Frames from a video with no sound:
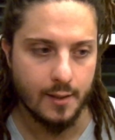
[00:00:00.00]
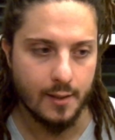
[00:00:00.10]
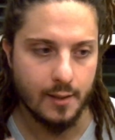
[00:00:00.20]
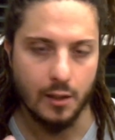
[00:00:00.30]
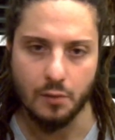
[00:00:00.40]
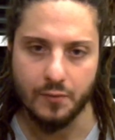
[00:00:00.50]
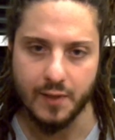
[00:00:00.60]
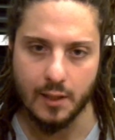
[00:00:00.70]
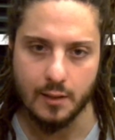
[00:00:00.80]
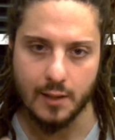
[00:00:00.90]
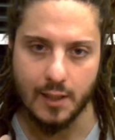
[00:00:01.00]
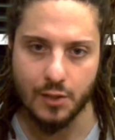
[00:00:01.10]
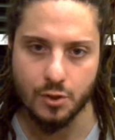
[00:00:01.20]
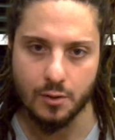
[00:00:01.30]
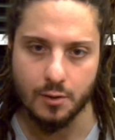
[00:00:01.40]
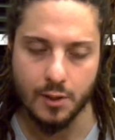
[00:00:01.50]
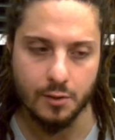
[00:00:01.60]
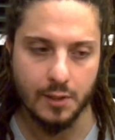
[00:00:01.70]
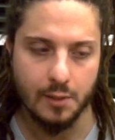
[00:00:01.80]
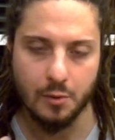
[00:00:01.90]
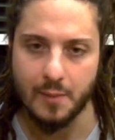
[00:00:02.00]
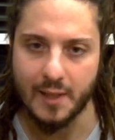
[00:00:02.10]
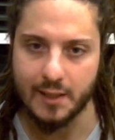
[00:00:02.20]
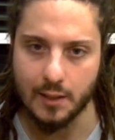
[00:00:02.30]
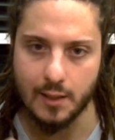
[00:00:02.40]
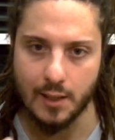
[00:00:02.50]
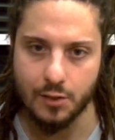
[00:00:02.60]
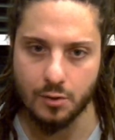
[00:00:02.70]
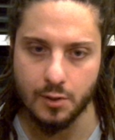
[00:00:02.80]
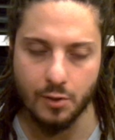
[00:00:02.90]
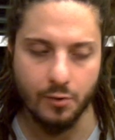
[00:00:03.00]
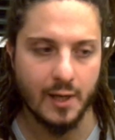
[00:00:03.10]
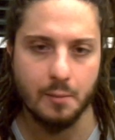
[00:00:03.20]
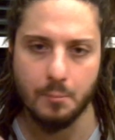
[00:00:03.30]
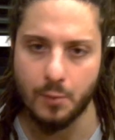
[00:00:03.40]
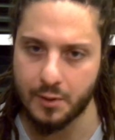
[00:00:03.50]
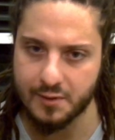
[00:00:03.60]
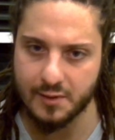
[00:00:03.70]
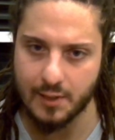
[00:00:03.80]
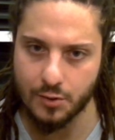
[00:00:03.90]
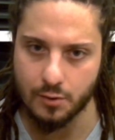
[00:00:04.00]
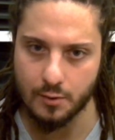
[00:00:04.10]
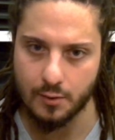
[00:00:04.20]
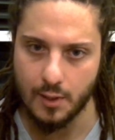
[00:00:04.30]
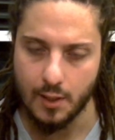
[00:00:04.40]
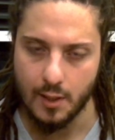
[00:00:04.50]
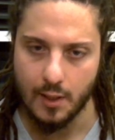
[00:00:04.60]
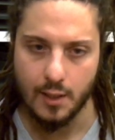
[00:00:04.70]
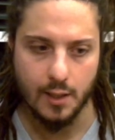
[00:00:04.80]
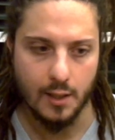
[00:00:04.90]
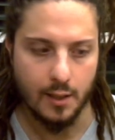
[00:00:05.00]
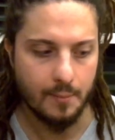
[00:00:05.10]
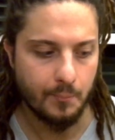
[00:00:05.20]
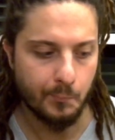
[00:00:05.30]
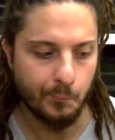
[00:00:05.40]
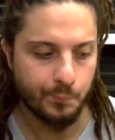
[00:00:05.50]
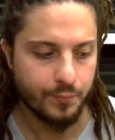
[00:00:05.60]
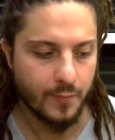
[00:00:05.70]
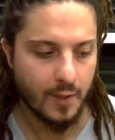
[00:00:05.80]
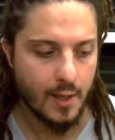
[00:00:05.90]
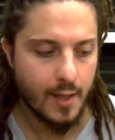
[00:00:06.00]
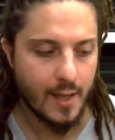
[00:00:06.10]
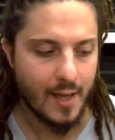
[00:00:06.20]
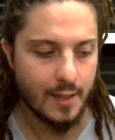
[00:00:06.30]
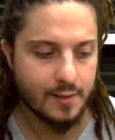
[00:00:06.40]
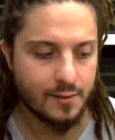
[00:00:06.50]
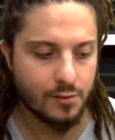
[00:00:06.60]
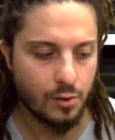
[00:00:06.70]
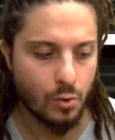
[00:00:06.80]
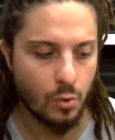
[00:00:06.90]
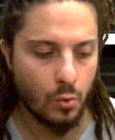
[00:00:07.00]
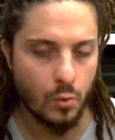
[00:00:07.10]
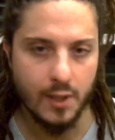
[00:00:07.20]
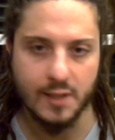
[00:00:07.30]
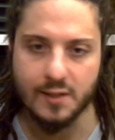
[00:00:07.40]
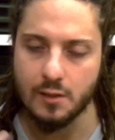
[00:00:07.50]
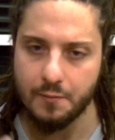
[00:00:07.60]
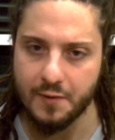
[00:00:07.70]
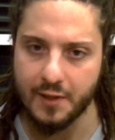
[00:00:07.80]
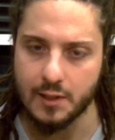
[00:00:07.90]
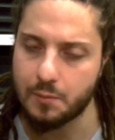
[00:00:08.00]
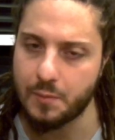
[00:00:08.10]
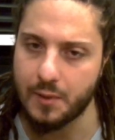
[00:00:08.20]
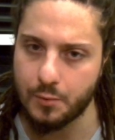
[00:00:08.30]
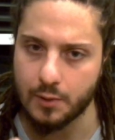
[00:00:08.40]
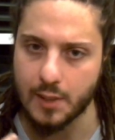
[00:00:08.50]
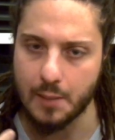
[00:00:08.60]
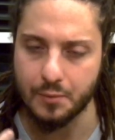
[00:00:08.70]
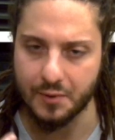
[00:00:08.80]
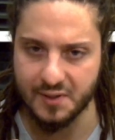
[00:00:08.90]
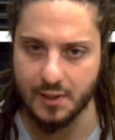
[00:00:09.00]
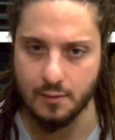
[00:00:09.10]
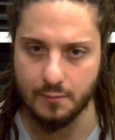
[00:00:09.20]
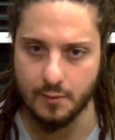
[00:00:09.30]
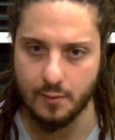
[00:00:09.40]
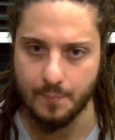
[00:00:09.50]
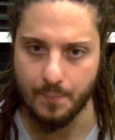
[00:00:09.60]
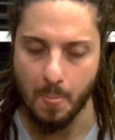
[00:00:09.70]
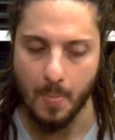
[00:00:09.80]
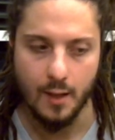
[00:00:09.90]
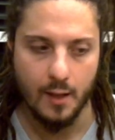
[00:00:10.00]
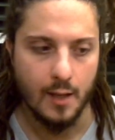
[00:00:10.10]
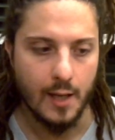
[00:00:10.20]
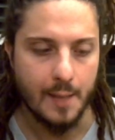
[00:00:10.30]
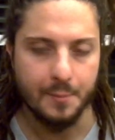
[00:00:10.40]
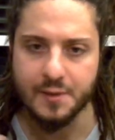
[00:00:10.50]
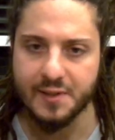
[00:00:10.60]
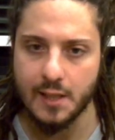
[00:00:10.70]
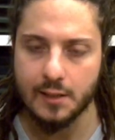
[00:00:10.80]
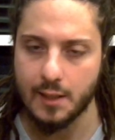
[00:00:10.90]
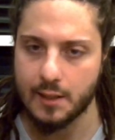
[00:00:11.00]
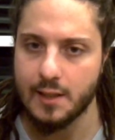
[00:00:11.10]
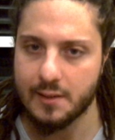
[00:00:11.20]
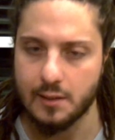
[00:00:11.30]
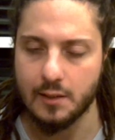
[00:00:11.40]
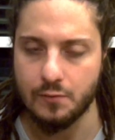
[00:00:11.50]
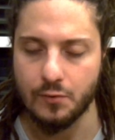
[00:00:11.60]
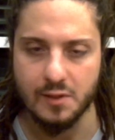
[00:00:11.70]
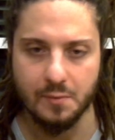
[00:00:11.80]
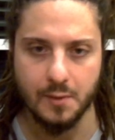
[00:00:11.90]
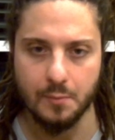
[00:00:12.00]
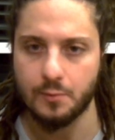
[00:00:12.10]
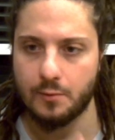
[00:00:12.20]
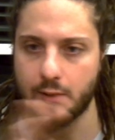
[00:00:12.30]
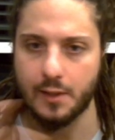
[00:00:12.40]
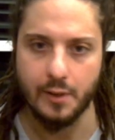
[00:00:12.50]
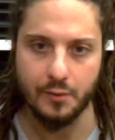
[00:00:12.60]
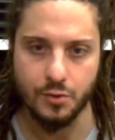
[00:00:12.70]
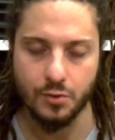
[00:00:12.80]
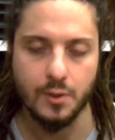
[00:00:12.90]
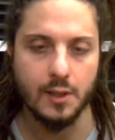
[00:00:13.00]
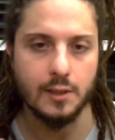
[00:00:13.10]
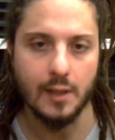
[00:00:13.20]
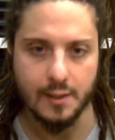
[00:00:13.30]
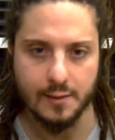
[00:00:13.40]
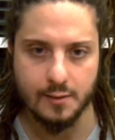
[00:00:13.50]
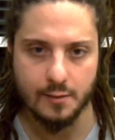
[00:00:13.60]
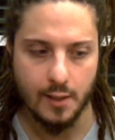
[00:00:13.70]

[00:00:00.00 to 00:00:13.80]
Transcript: loving nature, your diplomatic nature, your harmonious nature. And so it's something that people can perceive. I'm not saying that it doesn't influence people around you. It does.